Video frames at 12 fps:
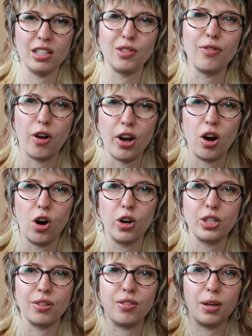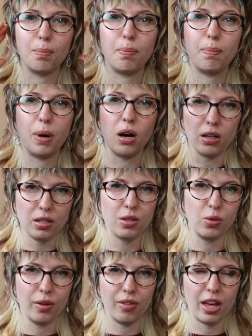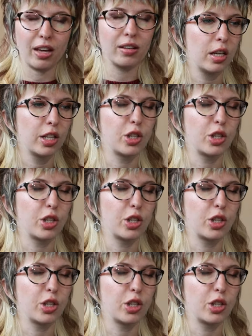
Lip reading: And it's very hard to think past all of that.